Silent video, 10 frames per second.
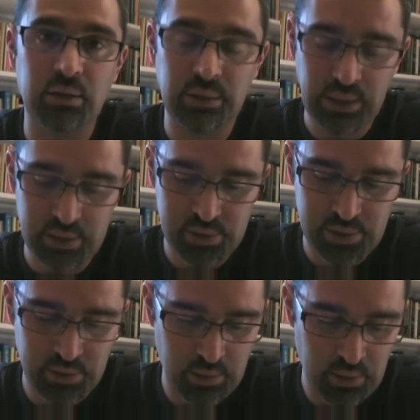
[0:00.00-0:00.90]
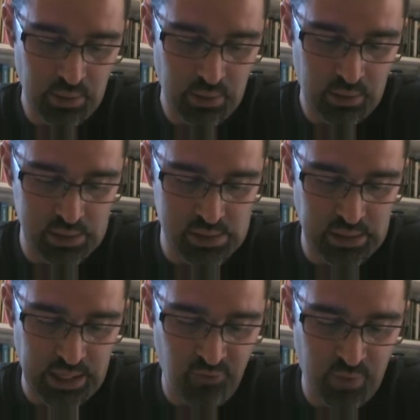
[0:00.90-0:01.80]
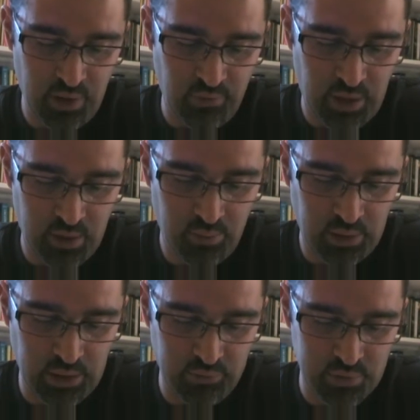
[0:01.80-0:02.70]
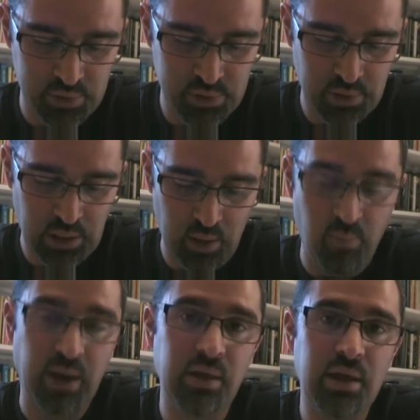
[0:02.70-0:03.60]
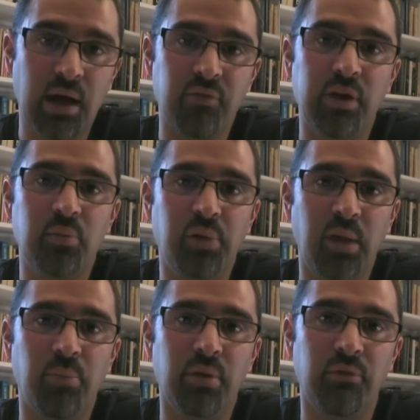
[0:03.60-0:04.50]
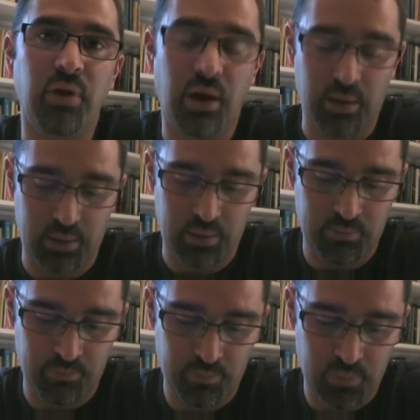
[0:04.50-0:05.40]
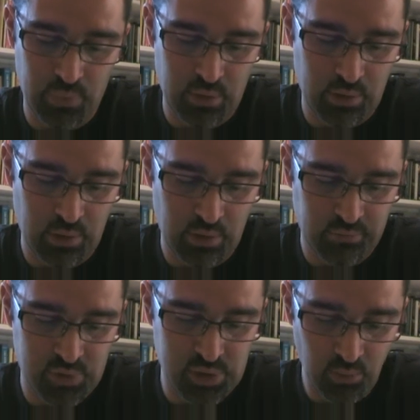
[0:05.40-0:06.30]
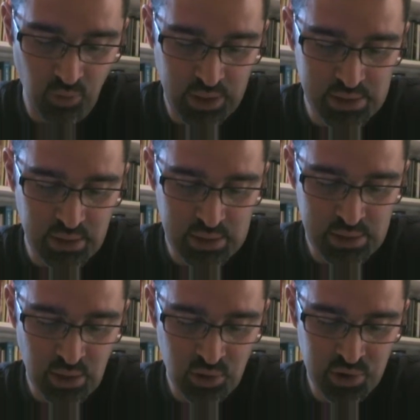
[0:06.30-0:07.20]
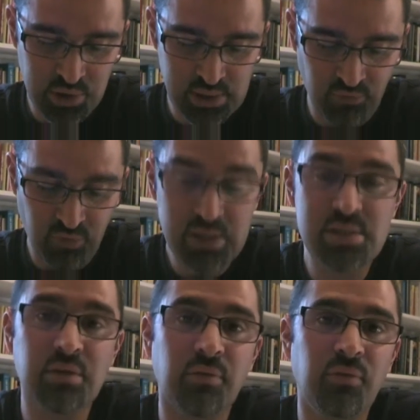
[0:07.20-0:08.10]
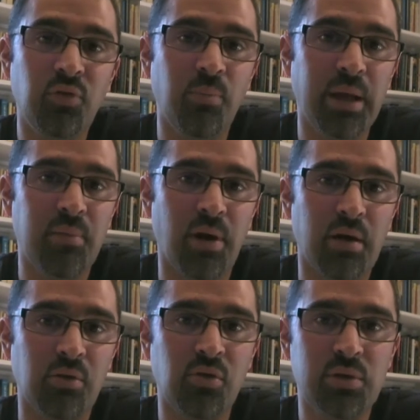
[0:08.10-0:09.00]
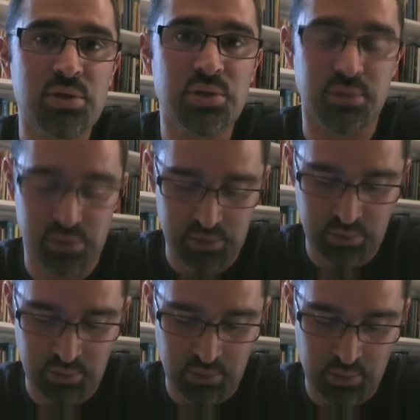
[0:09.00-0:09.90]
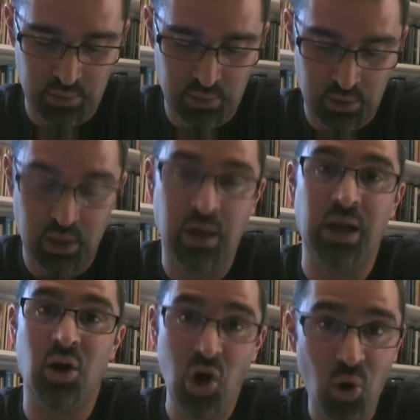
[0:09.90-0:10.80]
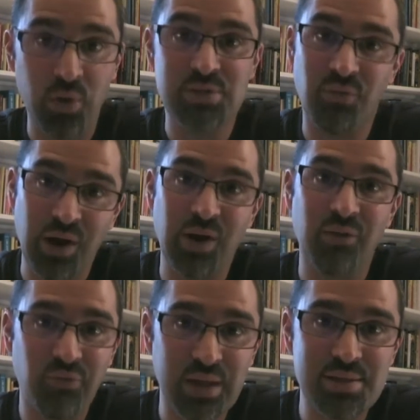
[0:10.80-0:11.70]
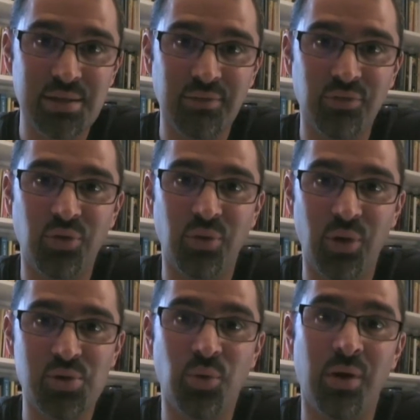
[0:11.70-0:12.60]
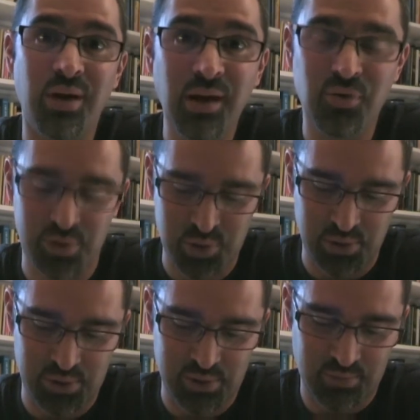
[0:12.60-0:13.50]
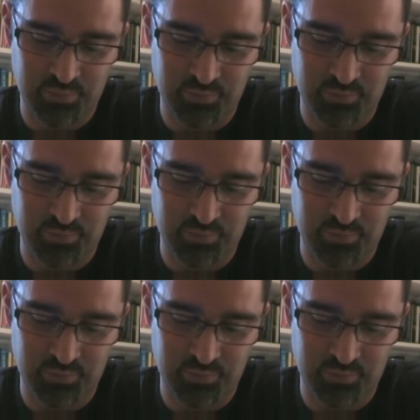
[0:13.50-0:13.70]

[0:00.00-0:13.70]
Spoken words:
at least, the enslavement of unbelievers by the covenant people of God. For some reason, this notion is offensive to many modern Christians. And I know it's very offensive to those who are not Christians.